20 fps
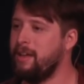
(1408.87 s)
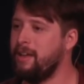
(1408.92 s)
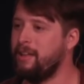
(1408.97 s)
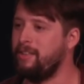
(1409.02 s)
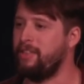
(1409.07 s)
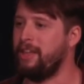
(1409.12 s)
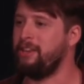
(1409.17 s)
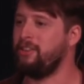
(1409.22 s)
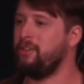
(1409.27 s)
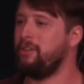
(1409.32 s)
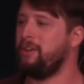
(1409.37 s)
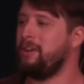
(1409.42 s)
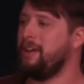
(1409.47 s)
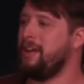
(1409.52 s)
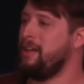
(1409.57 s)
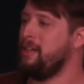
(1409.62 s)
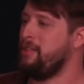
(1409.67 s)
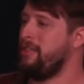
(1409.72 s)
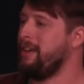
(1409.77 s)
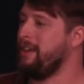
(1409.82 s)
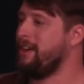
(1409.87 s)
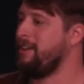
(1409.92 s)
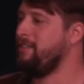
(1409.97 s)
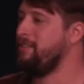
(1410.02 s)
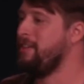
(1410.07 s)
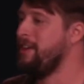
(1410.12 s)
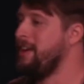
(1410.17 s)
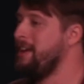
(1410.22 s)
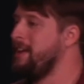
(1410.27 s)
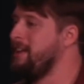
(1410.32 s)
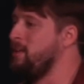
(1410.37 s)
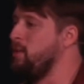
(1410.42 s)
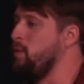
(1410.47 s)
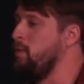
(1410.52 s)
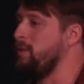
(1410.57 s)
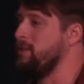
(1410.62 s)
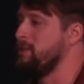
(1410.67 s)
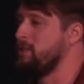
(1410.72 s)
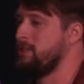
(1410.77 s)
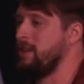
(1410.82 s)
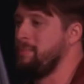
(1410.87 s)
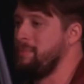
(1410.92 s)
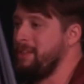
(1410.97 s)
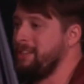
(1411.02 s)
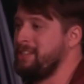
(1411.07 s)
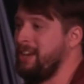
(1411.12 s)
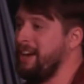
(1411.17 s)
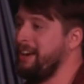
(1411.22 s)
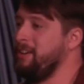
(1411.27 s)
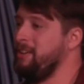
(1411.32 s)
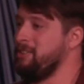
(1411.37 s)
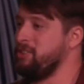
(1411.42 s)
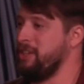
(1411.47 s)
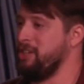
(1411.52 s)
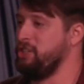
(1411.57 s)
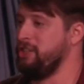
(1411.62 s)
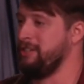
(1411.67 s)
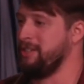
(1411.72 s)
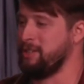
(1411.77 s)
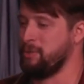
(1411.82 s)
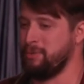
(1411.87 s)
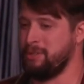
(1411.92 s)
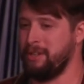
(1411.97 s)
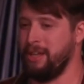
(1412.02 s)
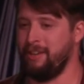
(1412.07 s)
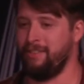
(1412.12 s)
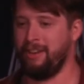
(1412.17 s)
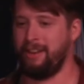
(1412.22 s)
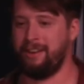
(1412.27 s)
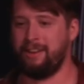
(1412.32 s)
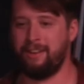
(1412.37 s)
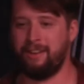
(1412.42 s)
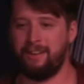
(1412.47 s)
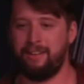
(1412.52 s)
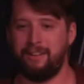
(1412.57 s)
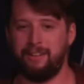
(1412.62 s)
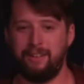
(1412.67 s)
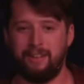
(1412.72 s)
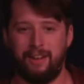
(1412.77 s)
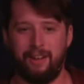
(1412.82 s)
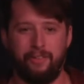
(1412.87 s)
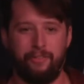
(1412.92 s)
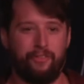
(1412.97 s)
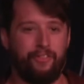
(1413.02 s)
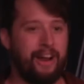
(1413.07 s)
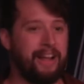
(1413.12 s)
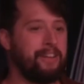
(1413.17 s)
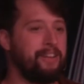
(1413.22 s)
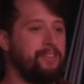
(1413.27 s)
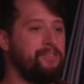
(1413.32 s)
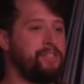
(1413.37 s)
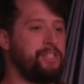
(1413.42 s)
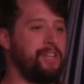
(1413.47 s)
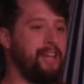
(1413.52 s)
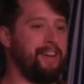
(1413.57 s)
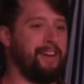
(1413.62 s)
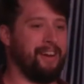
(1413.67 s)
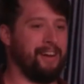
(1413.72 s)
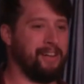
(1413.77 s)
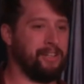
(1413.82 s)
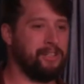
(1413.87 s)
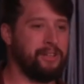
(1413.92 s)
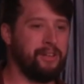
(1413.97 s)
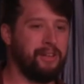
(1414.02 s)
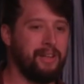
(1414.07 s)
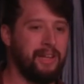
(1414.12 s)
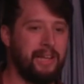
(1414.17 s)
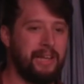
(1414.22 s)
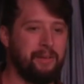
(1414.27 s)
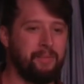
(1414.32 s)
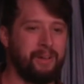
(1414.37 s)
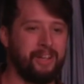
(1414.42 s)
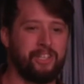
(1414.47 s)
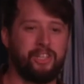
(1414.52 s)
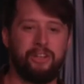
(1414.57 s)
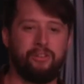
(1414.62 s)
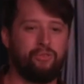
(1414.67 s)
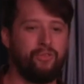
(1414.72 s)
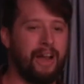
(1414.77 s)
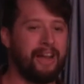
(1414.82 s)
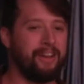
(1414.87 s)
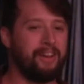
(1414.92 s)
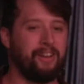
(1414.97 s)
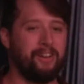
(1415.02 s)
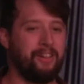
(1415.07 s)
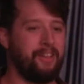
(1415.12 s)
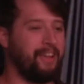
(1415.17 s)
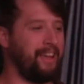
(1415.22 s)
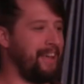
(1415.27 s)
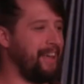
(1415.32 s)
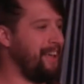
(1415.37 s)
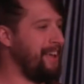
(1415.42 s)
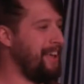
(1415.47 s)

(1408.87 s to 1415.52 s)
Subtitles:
Then you think of some of the titles that Jesus was given. Friend of sinners, because he regularly